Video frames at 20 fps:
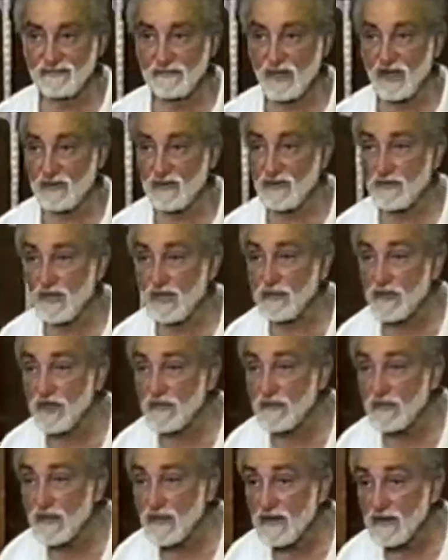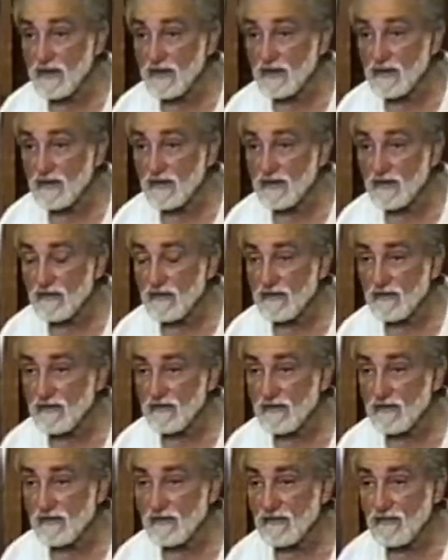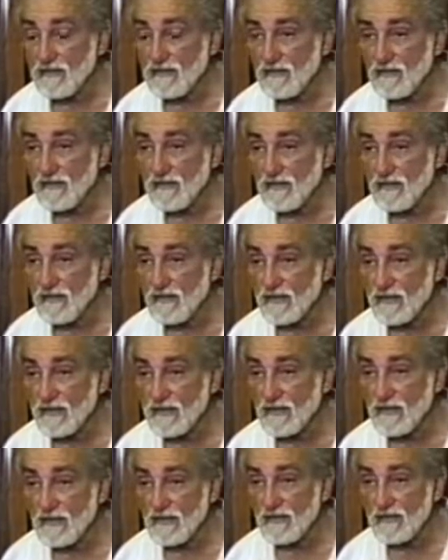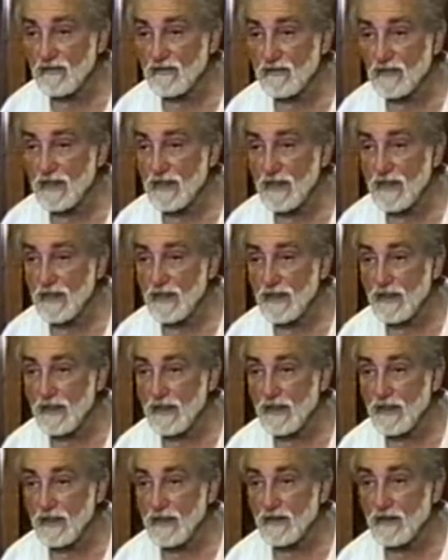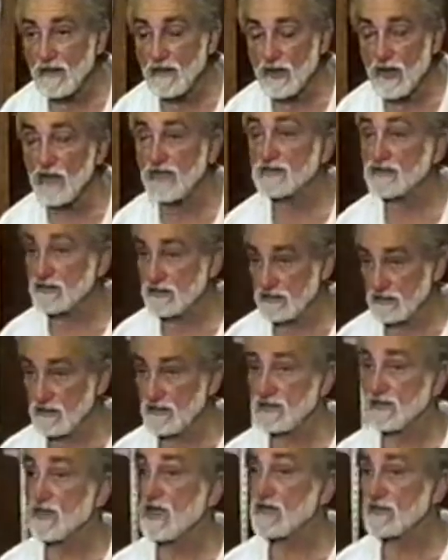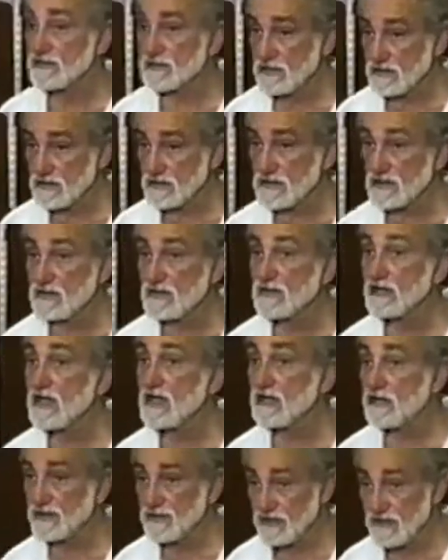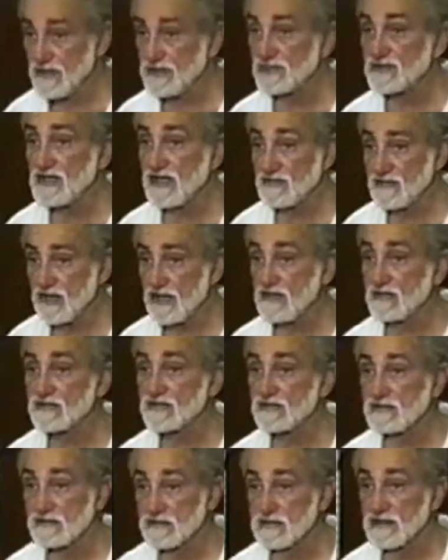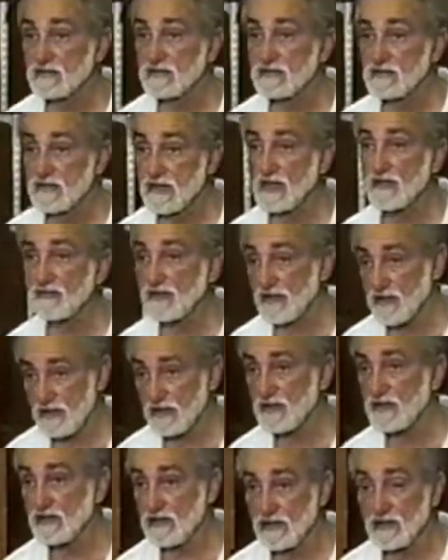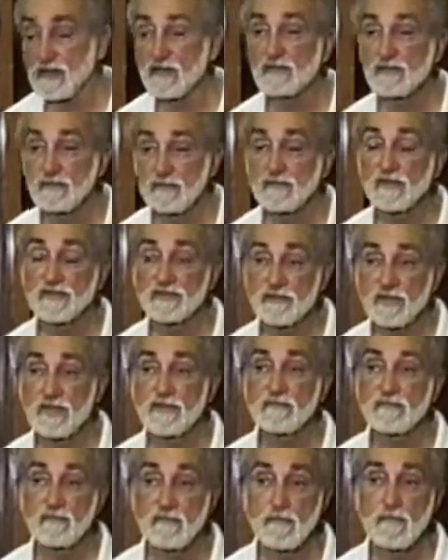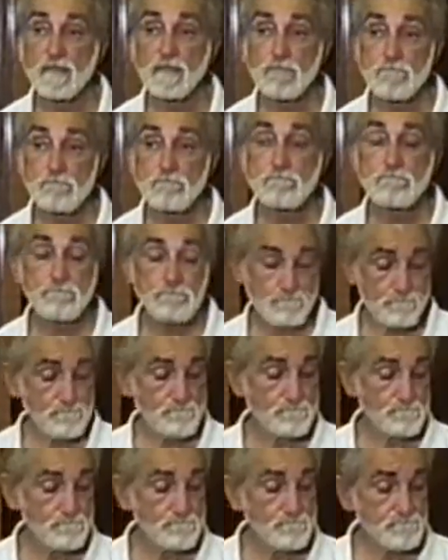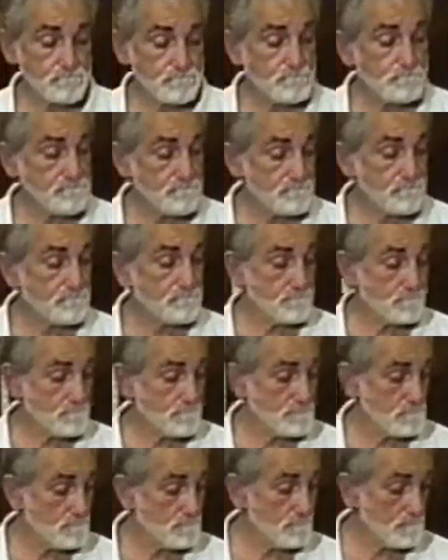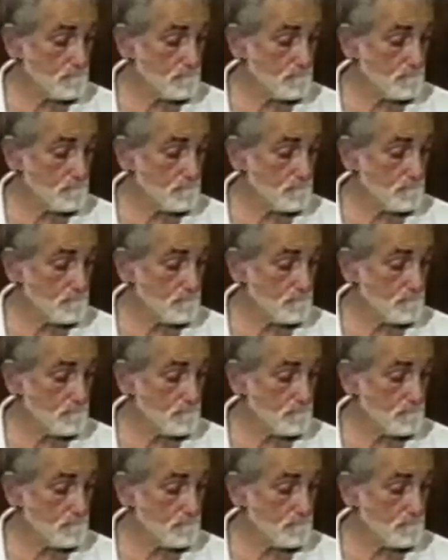Pardon pardon me? Isn't that of the first modern translations of Plato use a lot of them? Yes, yes, yeah, yeah, same days. Yeah, within that, yeah, that's right. Mm-hmm. Other than